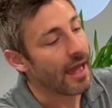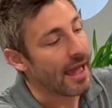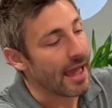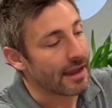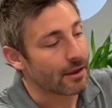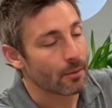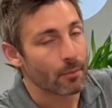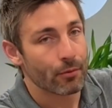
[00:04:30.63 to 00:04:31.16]

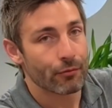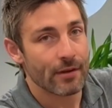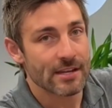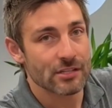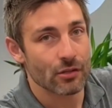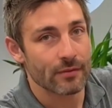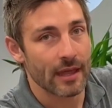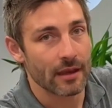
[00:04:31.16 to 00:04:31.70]
and can
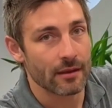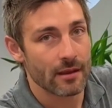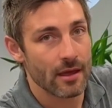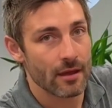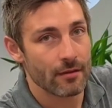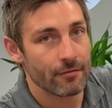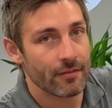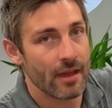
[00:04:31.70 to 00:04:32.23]
press on that
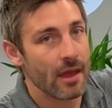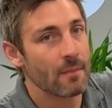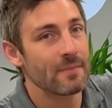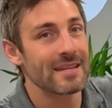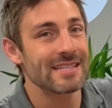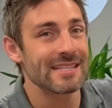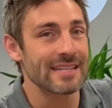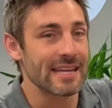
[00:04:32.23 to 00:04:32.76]
nerve
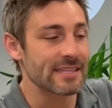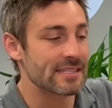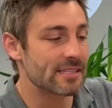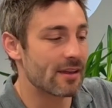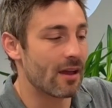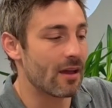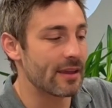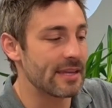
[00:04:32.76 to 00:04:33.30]
because it gets
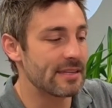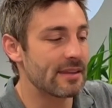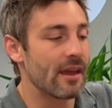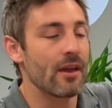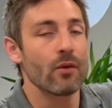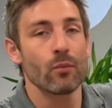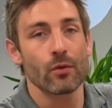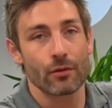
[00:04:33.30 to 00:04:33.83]
tight
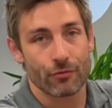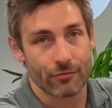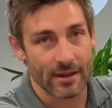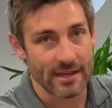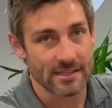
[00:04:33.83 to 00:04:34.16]
will create